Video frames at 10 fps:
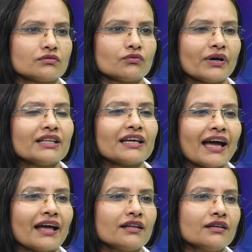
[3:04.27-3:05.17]
why they
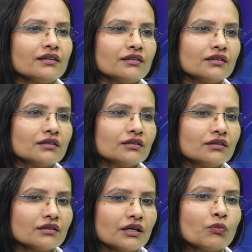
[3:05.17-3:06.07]
carry
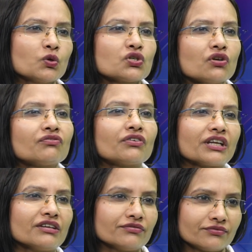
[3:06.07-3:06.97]
the emotion of
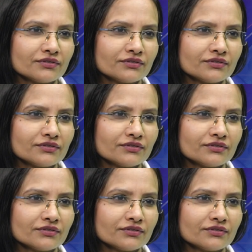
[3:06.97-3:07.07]
grief?